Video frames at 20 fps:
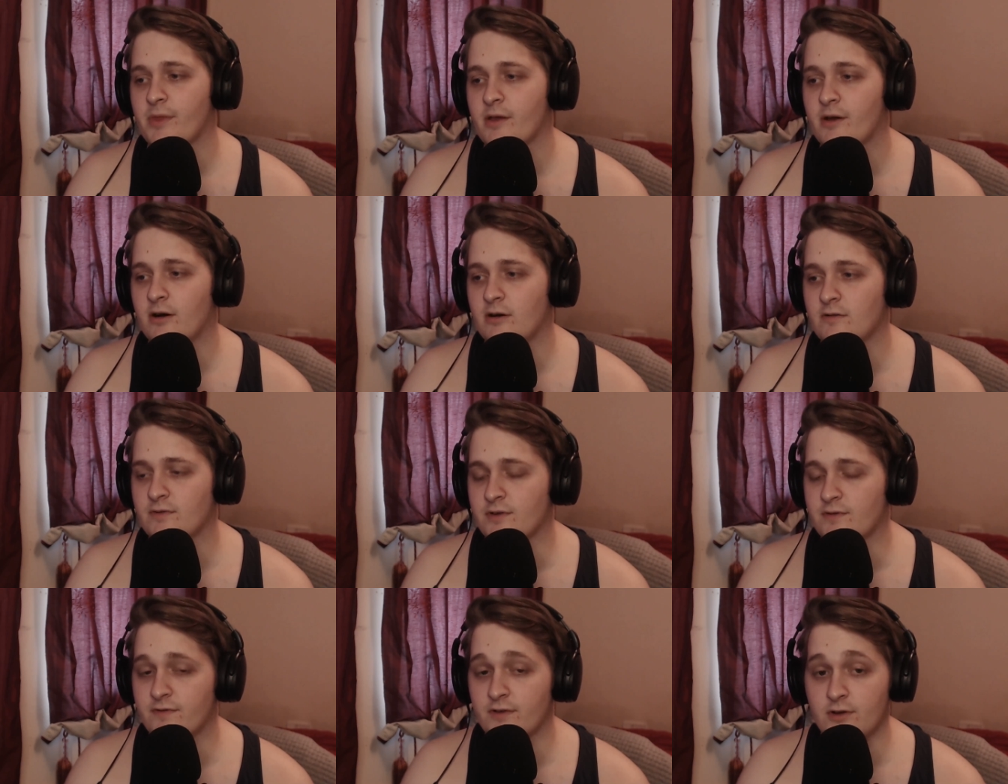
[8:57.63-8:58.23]

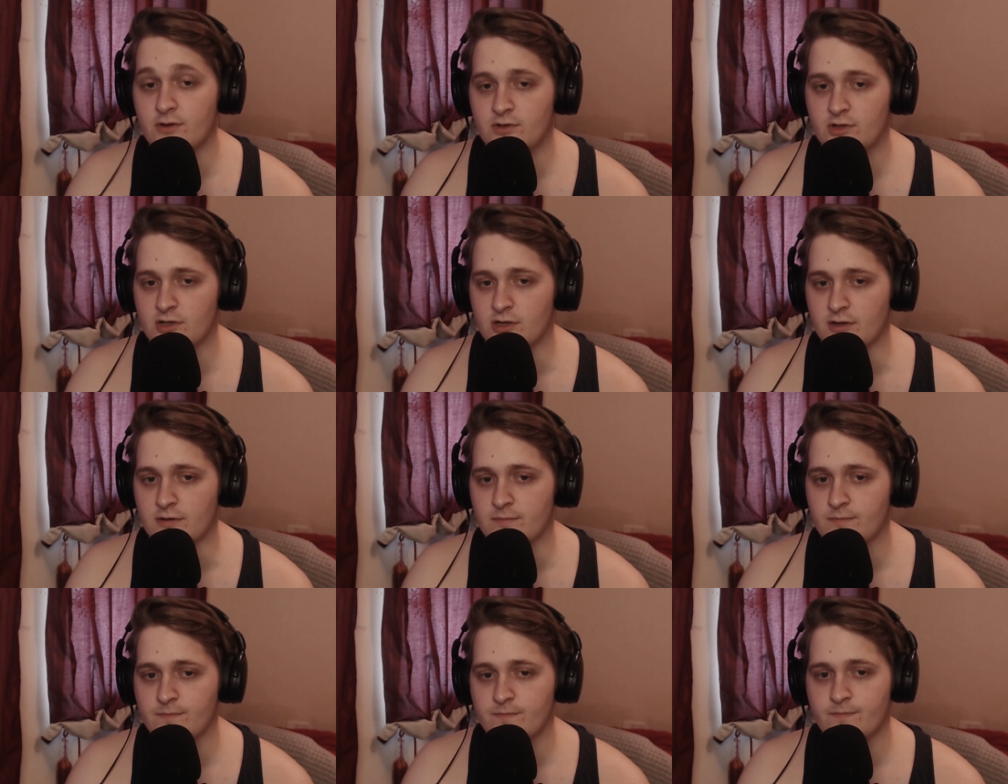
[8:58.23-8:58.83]
of the future,
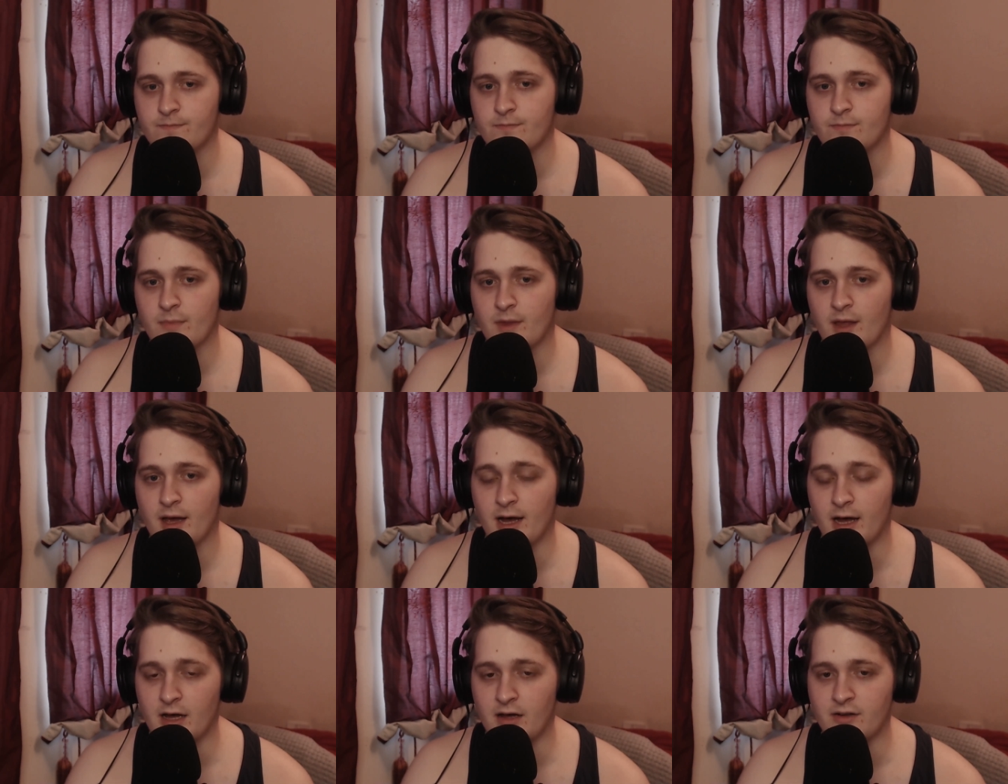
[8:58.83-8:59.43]

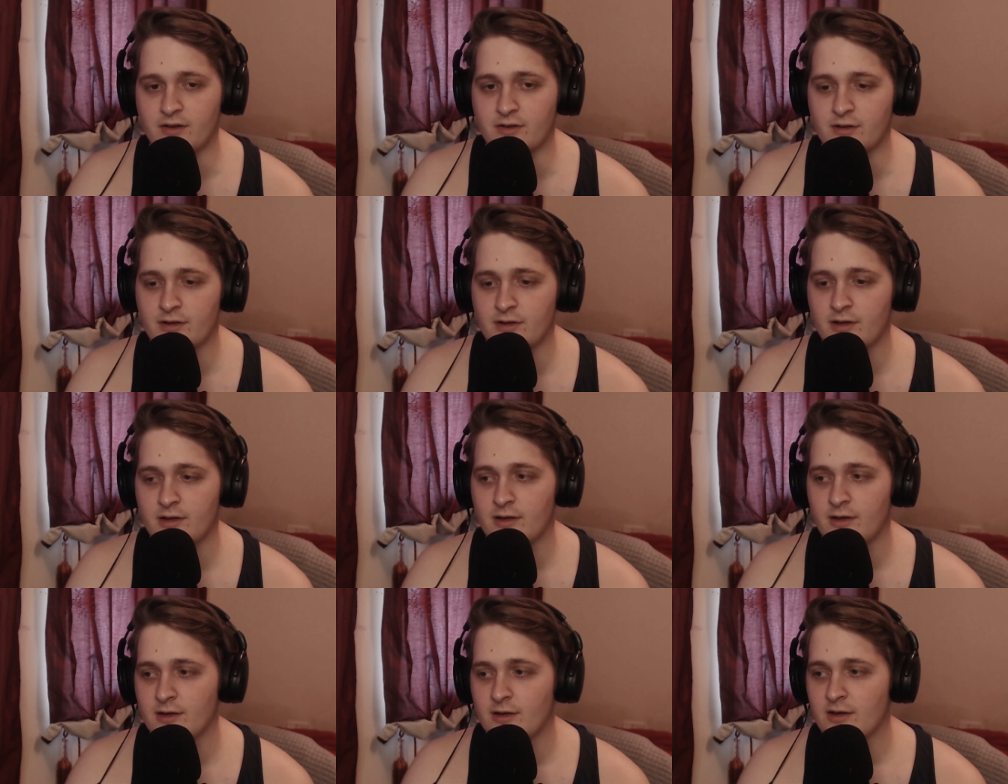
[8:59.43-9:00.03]
and
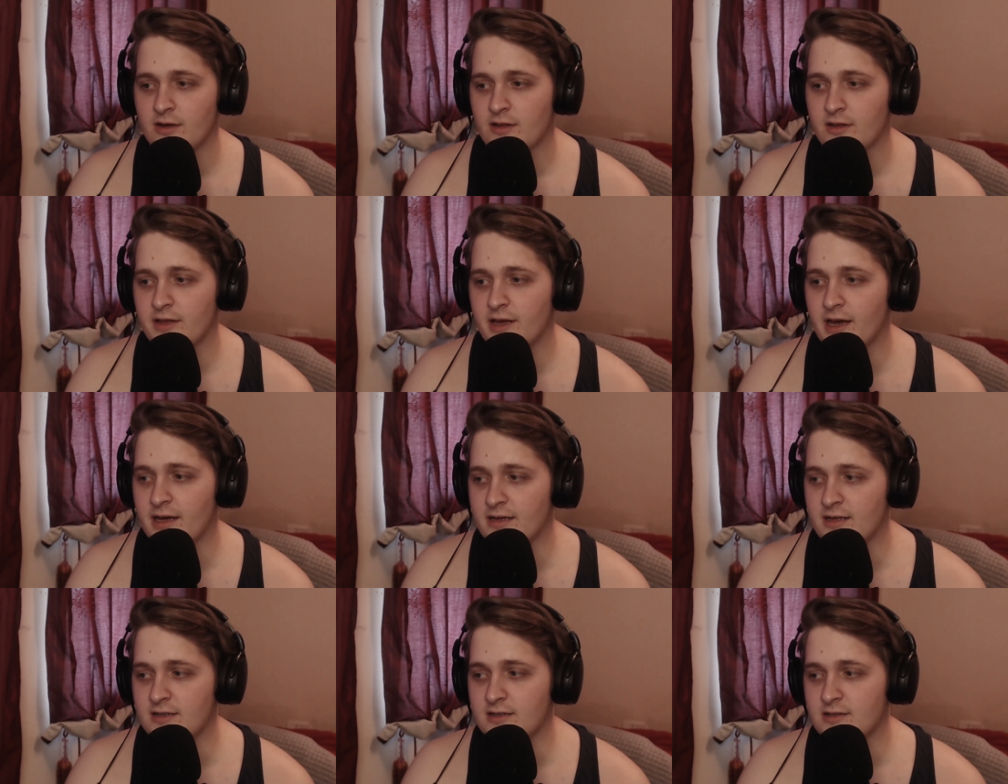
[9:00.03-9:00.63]

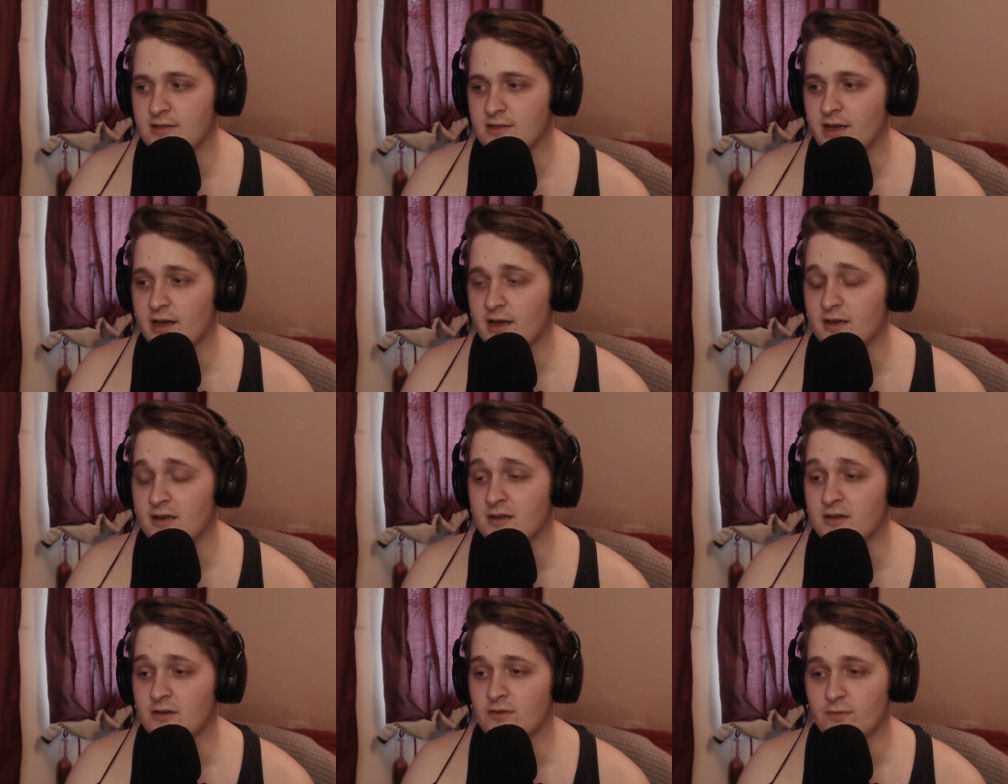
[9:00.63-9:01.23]
that is a
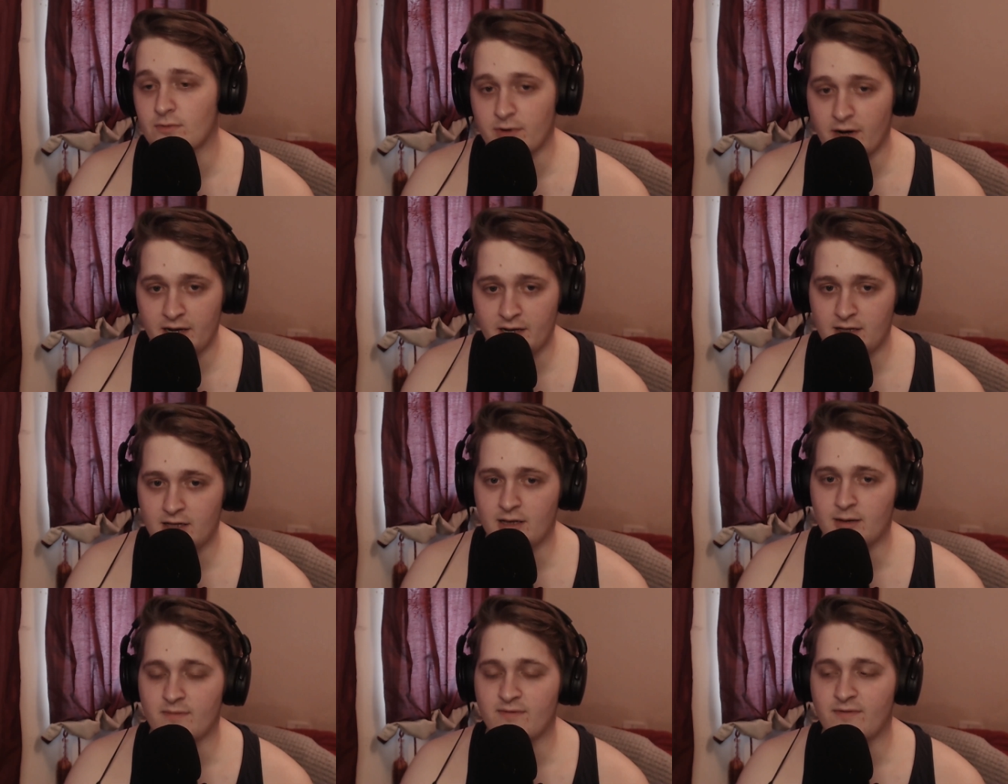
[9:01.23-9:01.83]
great leap